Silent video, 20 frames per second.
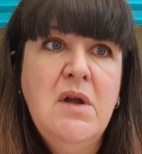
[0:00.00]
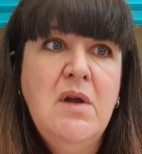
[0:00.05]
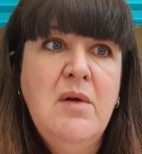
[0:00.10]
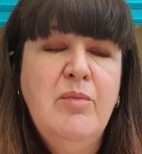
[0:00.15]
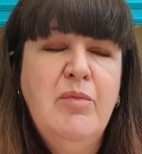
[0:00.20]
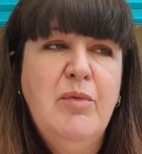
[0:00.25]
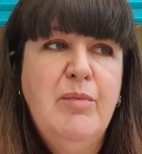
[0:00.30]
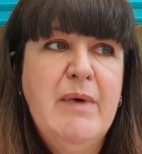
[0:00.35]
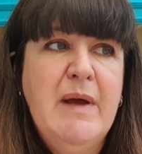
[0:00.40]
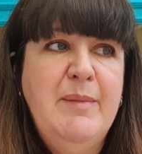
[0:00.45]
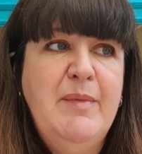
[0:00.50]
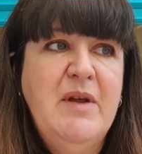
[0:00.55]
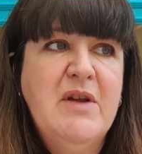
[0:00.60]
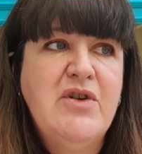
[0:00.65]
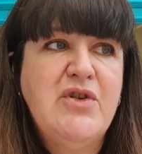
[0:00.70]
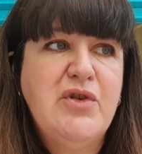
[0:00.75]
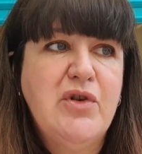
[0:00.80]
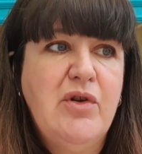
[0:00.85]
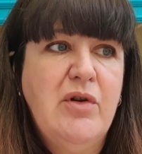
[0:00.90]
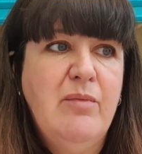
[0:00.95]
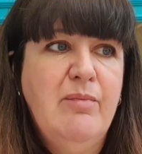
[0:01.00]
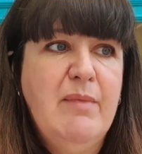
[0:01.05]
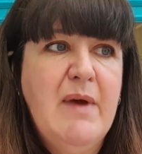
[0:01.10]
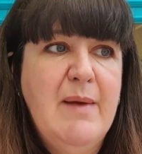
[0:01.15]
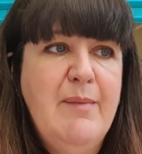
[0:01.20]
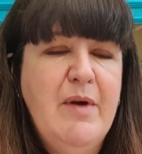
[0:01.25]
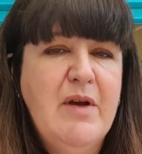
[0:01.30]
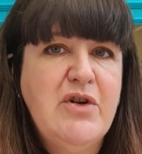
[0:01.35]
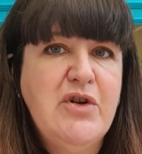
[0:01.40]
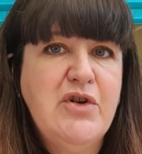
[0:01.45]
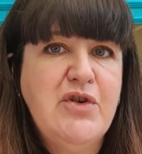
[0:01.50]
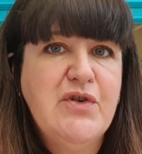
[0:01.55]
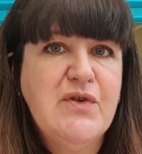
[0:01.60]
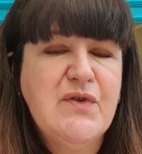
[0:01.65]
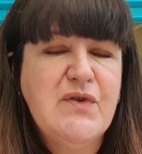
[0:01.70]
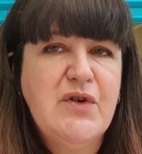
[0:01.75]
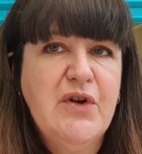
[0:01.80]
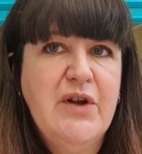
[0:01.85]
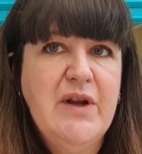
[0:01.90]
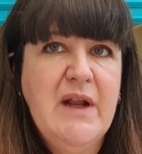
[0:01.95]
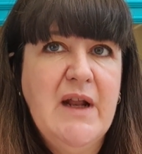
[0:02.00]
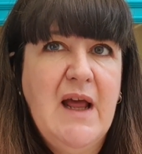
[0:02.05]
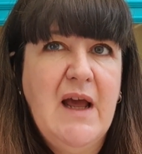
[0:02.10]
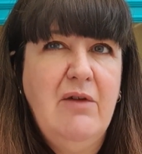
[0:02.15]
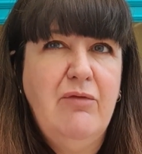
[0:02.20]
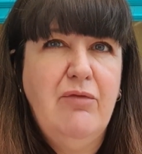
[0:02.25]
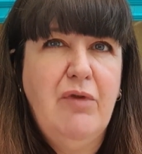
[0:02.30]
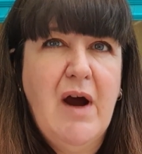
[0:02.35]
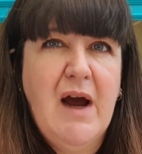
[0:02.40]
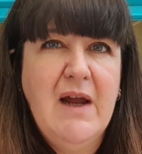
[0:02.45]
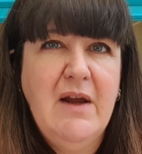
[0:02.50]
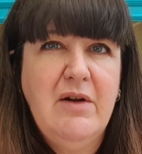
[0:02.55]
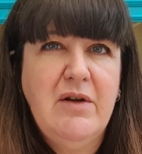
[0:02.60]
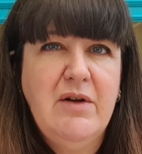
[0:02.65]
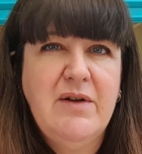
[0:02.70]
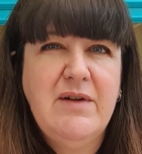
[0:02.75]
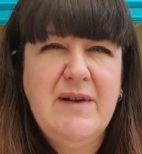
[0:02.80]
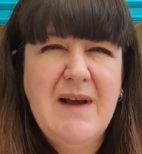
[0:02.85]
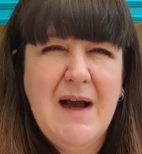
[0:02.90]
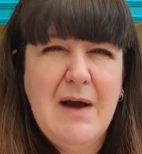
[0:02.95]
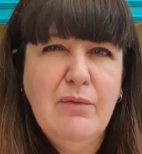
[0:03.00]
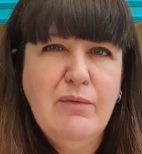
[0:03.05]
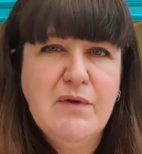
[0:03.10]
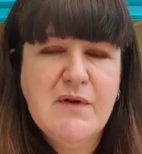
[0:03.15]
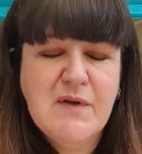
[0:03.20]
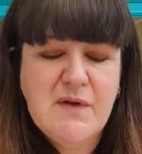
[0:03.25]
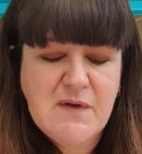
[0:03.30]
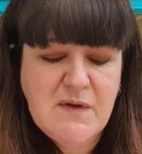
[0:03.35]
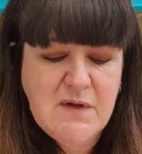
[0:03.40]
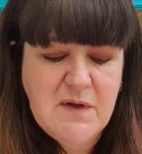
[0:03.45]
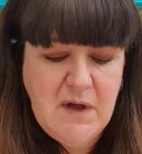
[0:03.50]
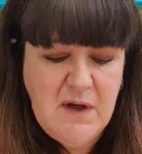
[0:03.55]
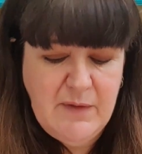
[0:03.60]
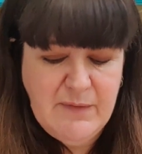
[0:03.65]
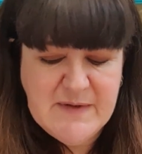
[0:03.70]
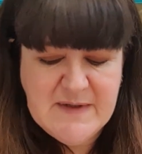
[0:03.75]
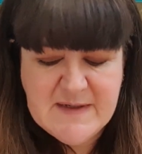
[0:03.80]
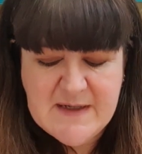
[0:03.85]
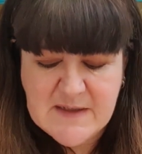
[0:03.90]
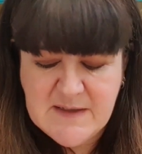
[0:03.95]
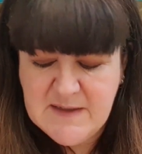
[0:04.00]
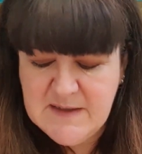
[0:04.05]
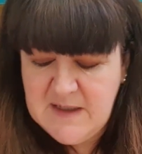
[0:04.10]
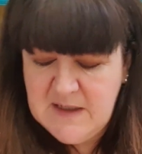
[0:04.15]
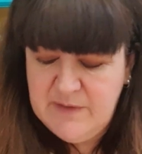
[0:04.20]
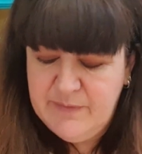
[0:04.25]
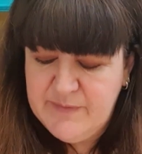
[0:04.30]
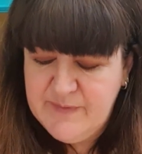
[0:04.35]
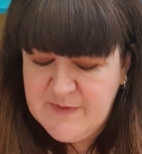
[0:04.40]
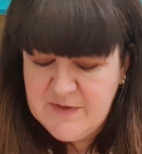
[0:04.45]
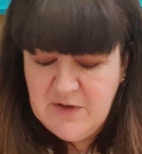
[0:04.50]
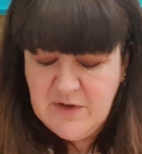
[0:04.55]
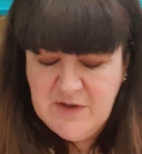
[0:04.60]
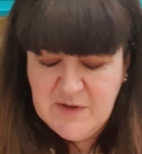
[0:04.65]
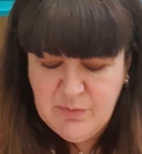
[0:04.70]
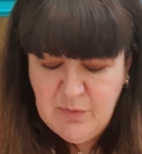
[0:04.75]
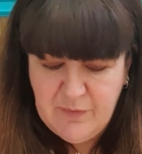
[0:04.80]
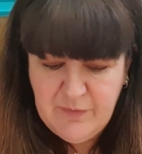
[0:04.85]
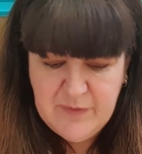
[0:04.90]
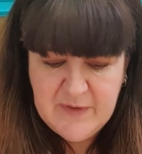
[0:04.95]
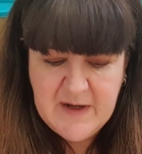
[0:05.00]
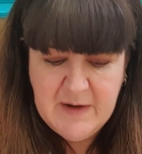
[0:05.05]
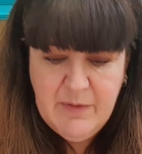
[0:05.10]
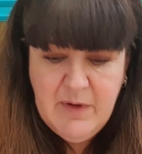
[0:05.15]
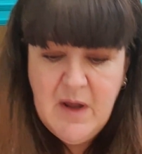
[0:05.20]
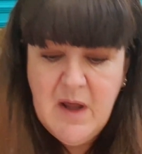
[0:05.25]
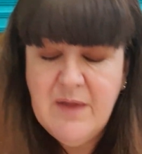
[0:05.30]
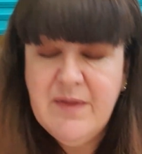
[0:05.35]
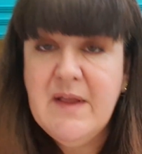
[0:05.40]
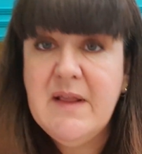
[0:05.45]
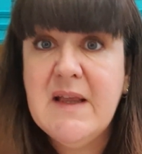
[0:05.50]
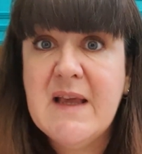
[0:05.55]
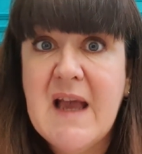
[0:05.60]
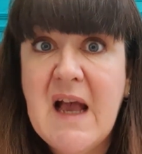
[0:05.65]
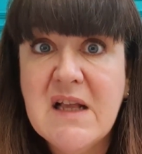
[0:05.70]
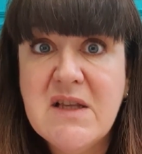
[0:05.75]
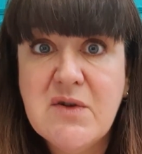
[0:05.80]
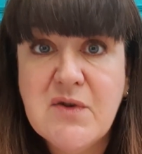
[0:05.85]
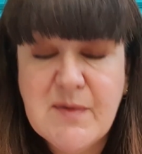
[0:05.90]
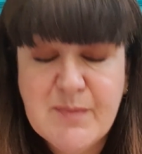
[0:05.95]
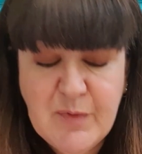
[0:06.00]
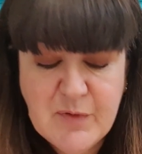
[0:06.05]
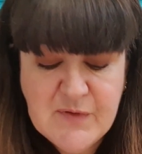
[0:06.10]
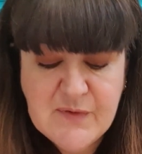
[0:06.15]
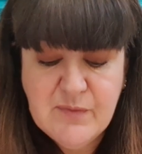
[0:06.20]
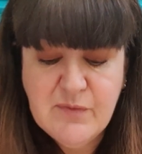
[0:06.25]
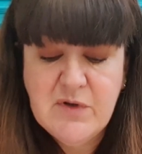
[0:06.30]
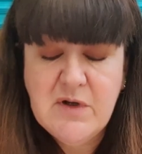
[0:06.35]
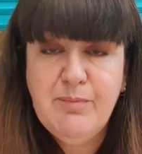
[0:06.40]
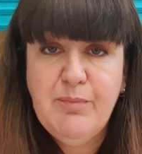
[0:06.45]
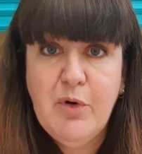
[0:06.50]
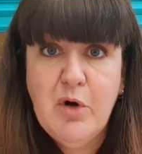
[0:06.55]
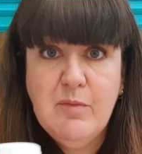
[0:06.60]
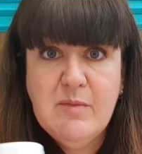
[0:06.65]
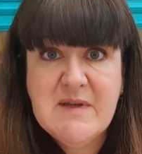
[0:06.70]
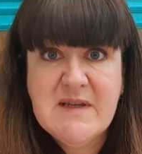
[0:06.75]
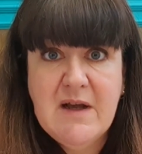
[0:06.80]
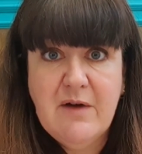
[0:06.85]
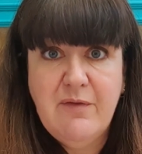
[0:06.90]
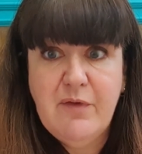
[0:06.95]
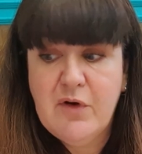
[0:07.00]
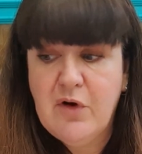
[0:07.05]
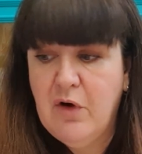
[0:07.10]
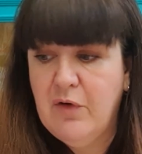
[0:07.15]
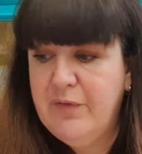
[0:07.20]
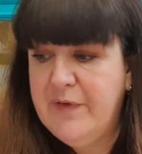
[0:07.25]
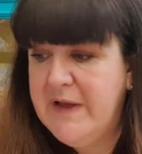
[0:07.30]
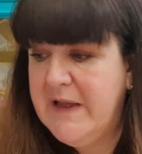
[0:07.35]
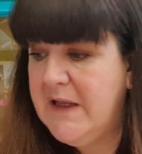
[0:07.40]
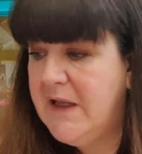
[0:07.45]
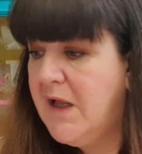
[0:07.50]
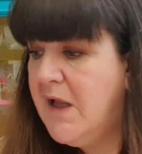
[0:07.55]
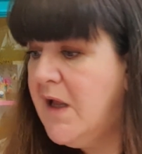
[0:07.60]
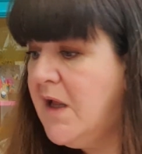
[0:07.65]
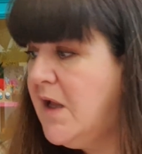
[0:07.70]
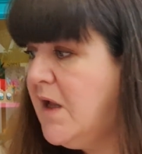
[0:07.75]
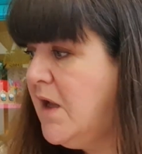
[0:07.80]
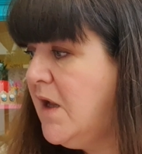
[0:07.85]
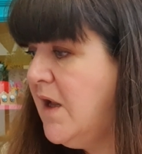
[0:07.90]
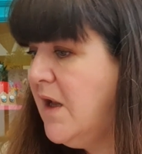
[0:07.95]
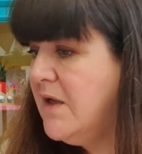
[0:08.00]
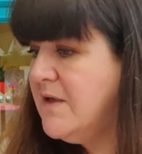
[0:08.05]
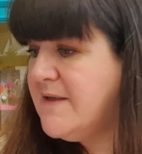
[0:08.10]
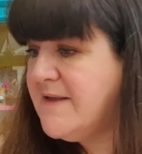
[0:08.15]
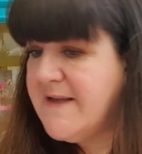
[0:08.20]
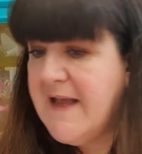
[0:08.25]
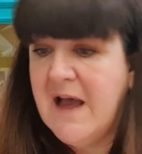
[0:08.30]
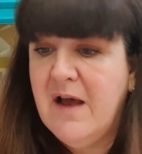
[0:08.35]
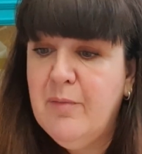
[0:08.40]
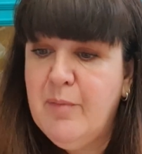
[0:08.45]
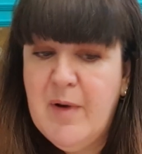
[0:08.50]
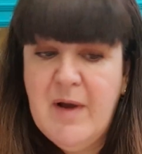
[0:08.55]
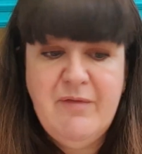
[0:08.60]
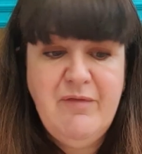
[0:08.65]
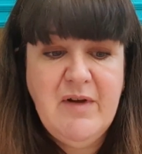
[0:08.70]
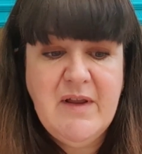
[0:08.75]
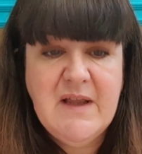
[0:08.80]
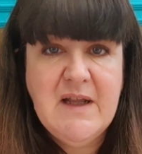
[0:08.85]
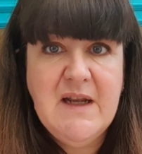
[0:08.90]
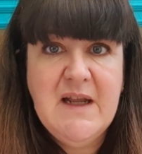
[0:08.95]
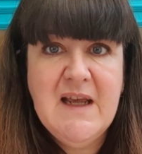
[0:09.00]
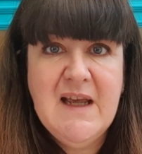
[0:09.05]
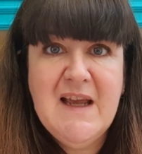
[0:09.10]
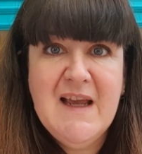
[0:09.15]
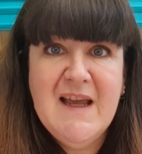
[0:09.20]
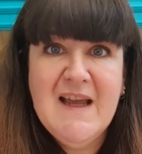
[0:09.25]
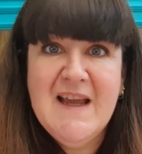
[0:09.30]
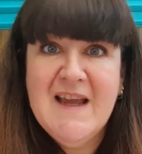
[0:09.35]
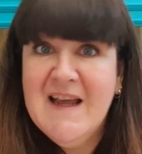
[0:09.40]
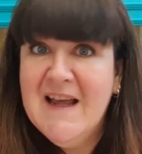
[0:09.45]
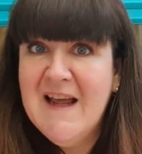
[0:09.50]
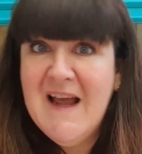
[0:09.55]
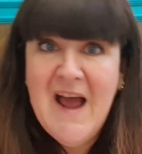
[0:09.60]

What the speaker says: But maybe I shouldn't. Maybe I should just turn it like right down as to the lowest setting. Anyway, I'm starting to waffle now. I think the kettle's boiled, so I'm going to pour myself a coffee, set up everything here,